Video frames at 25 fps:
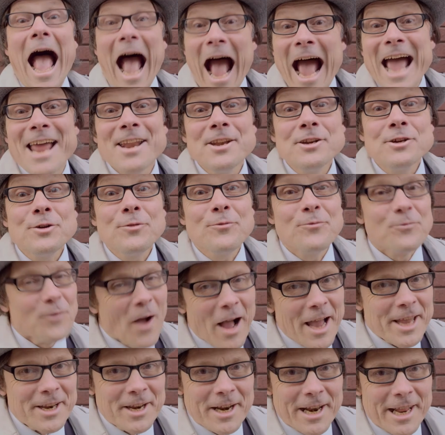And
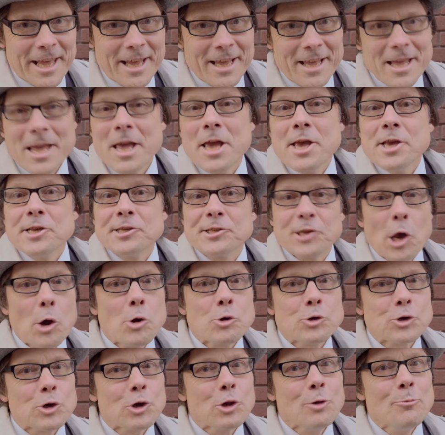finally,
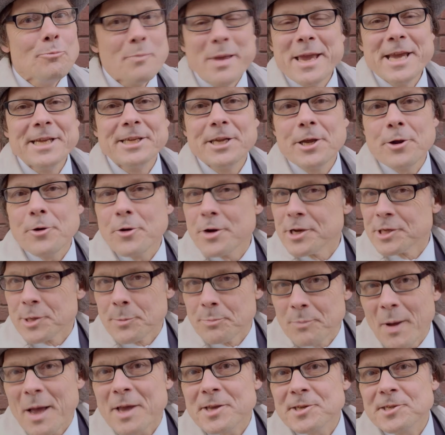social media is
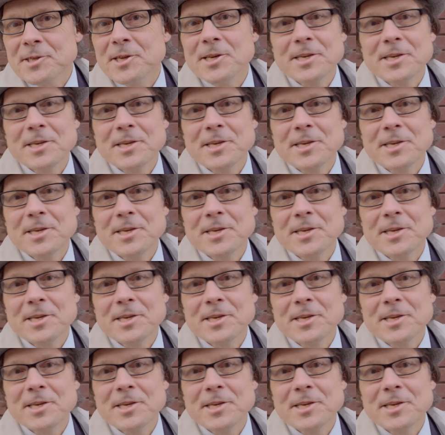abuzz